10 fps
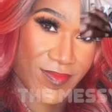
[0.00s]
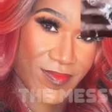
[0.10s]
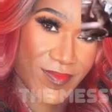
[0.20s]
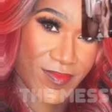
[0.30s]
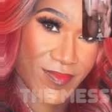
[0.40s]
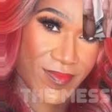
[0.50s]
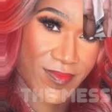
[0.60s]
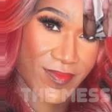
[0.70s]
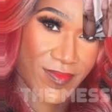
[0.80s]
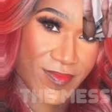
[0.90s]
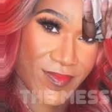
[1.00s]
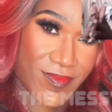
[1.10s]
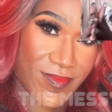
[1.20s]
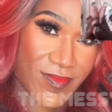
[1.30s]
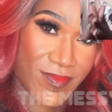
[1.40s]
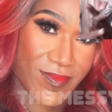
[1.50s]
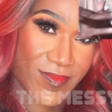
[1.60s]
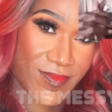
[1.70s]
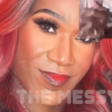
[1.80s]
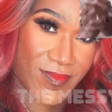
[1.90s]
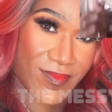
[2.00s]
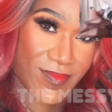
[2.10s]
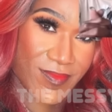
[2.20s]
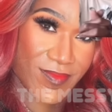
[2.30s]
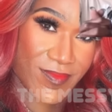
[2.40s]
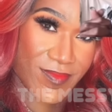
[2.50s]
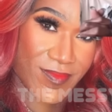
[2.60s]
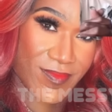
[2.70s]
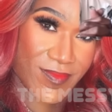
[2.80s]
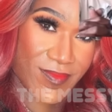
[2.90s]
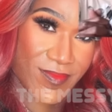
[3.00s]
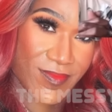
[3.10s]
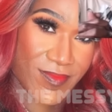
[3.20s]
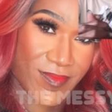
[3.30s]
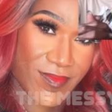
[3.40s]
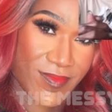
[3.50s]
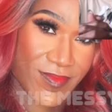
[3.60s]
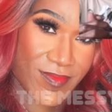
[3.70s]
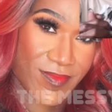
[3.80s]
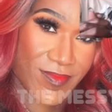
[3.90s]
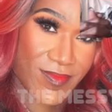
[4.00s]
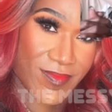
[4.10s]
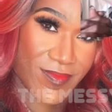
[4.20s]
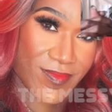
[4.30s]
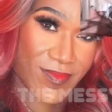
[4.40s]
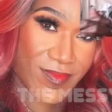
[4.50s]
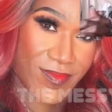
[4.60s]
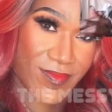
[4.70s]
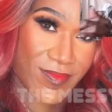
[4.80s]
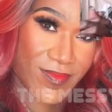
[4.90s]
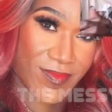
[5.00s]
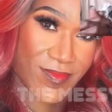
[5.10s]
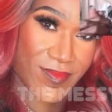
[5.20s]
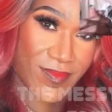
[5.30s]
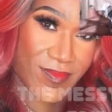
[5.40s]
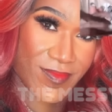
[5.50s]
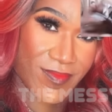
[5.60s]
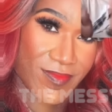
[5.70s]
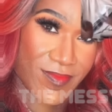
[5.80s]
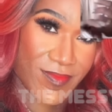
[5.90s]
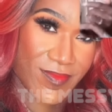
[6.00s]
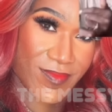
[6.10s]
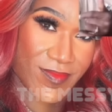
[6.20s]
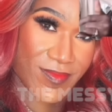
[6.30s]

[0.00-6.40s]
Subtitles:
This person isn't speaking.